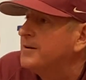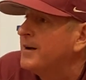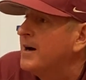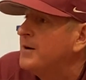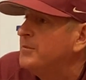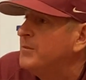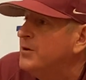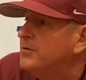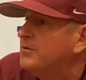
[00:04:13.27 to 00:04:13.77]
they're
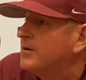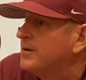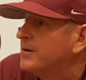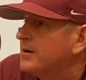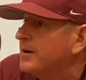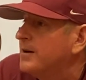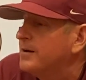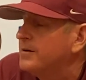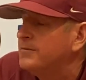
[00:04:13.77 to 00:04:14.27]
not moving, and
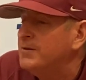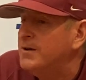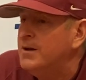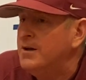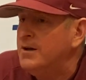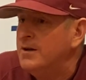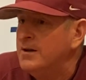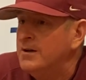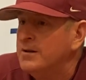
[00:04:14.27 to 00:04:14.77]
they're going
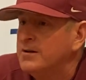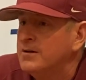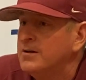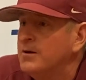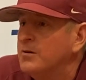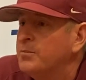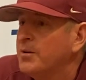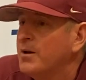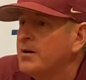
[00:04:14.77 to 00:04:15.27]

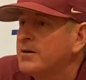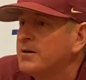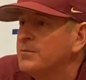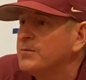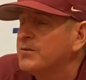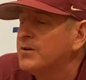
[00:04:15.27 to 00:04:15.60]
to plunk them.